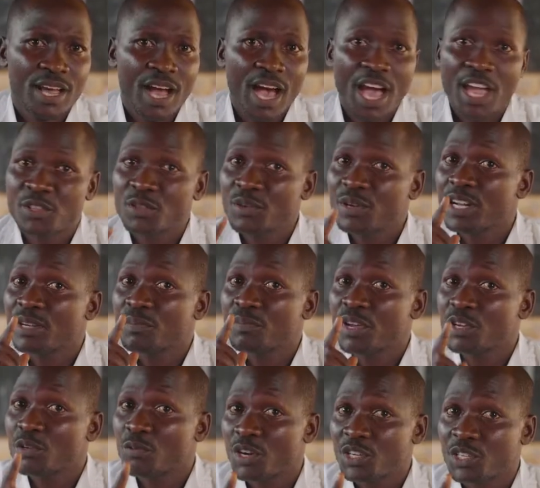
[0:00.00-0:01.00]
I know that
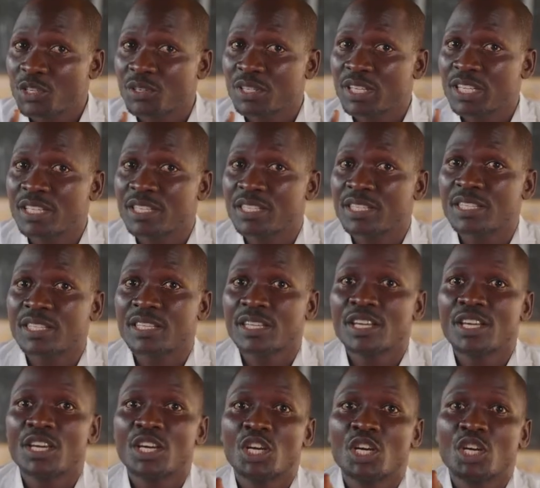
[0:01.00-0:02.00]
my question needs
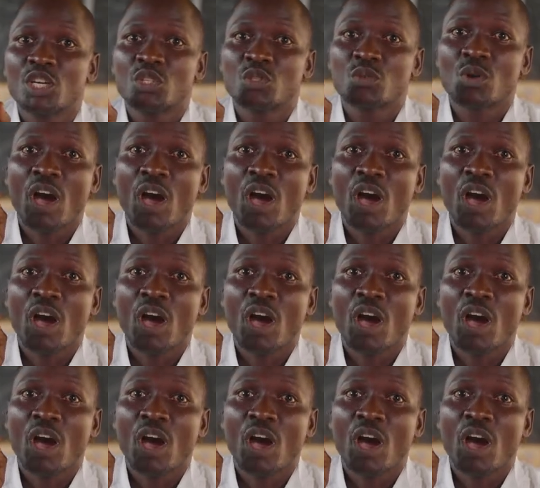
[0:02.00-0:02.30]
to